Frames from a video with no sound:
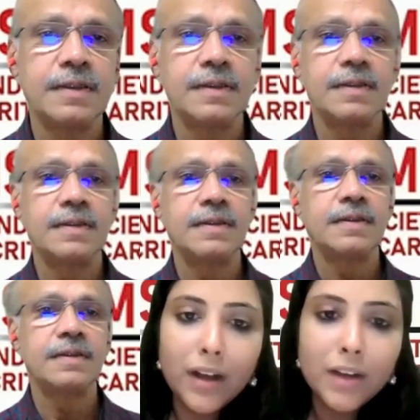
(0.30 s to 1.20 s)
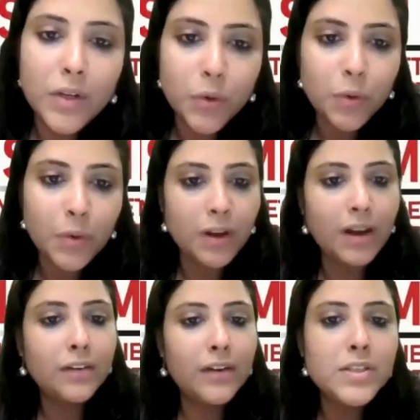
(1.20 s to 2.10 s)
So from
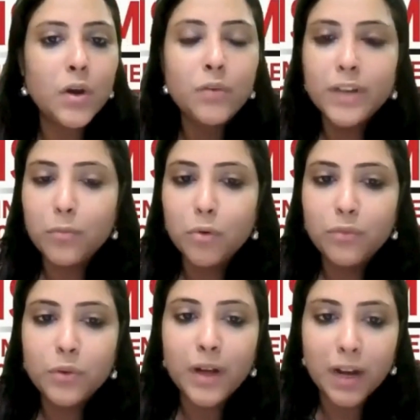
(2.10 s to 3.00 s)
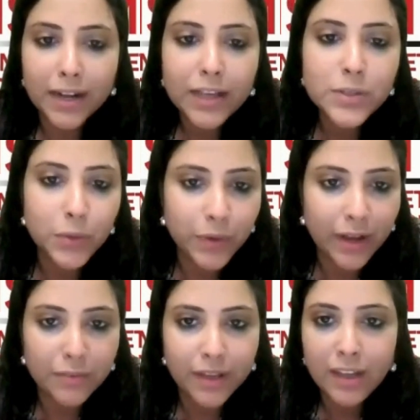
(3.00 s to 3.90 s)
neuro ultrasound, we'll move to cardiac
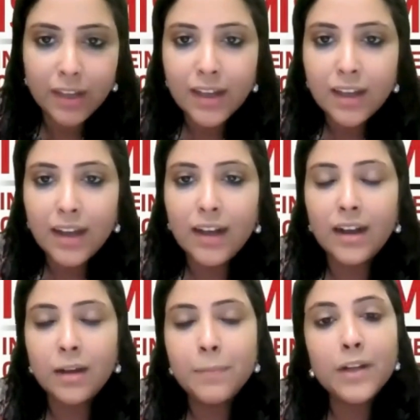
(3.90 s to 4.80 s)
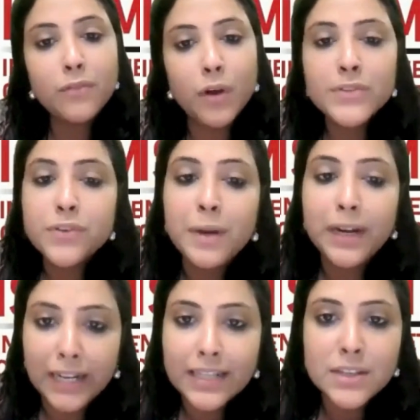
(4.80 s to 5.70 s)
sonography, but of course
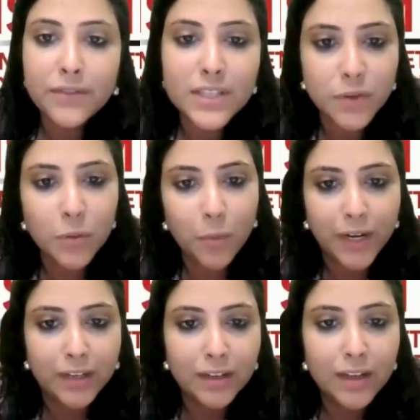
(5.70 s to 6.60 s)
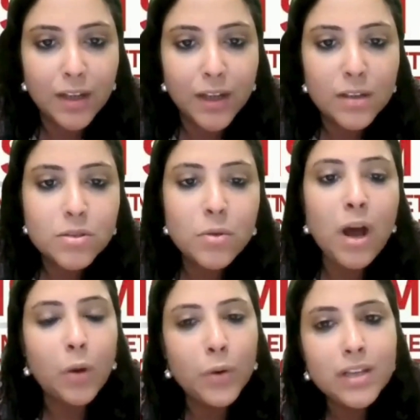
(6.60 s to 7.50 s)
from intensivist viewpoint.
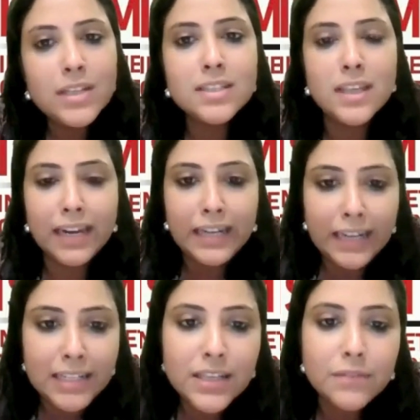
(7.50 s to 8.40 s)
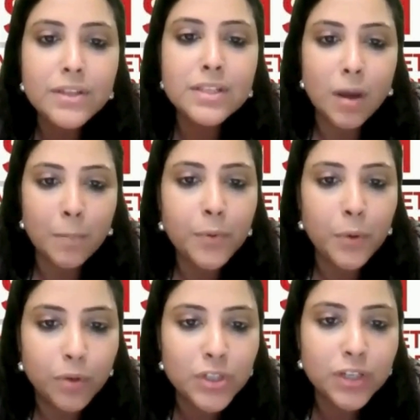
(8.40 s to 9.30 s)
So how does the intensivist
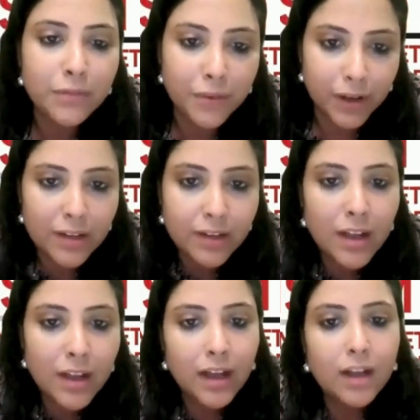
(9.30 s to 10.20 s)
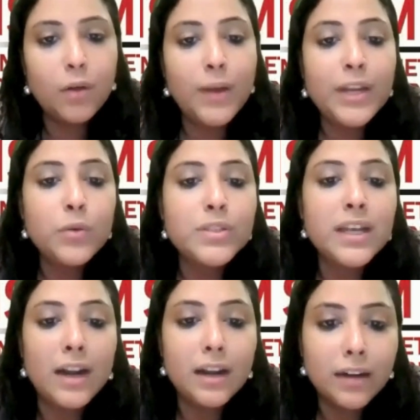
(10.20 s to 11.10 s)
approach differ when
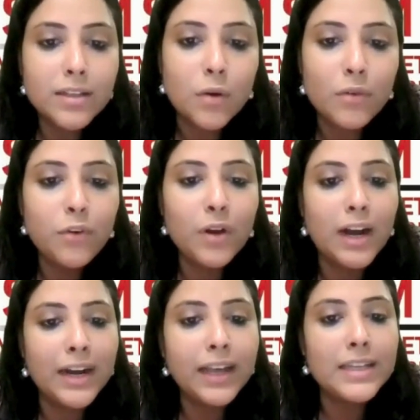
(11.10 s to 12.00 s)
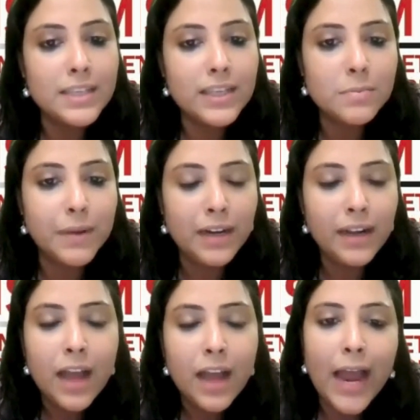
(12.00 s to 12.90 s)
using ultrasound for cardiac
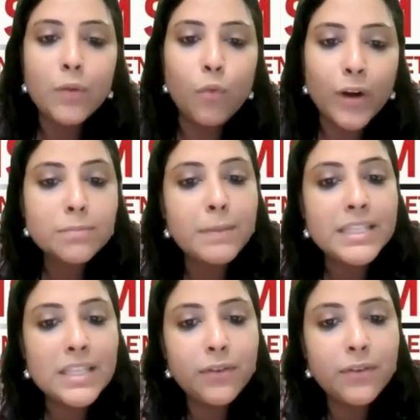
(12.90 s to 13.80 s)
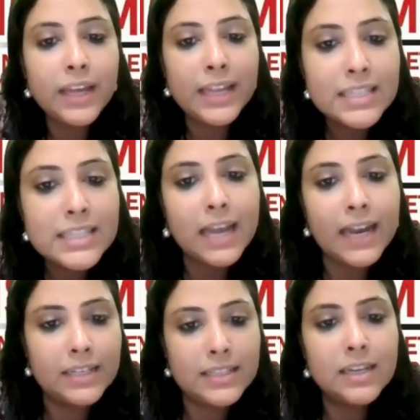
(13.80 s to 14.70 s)
assessment, and what specific
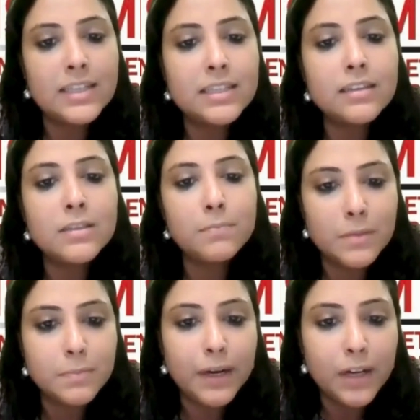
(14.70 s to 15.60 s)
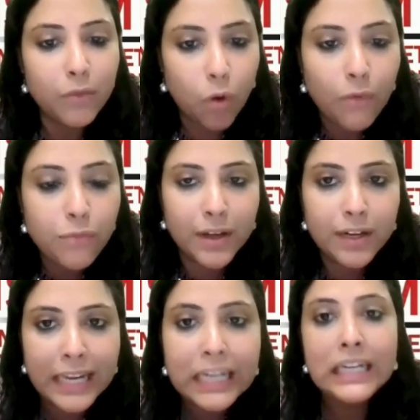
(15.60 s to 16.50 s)
insights does this perspective
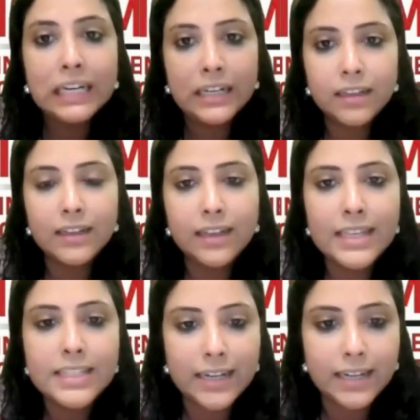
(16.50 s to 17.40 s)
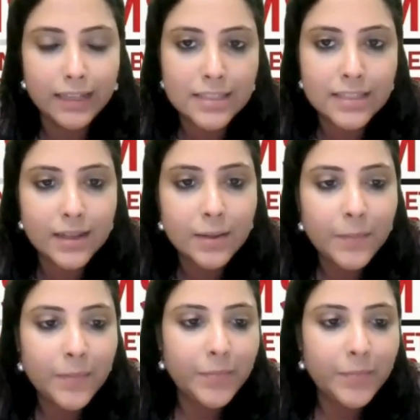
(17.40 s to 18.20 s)
offer in critical care settings?